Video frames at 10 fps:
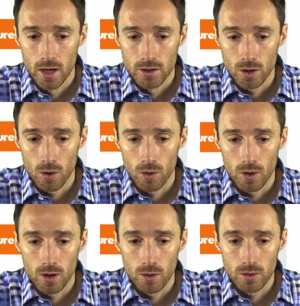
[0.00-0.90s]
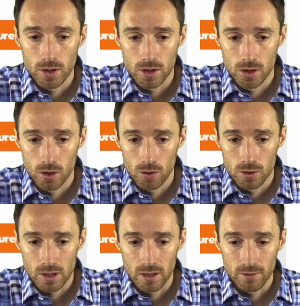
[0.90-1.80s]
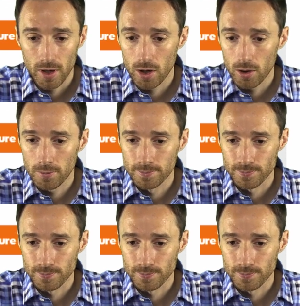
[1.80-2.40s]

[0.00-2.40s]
So you just choose Configure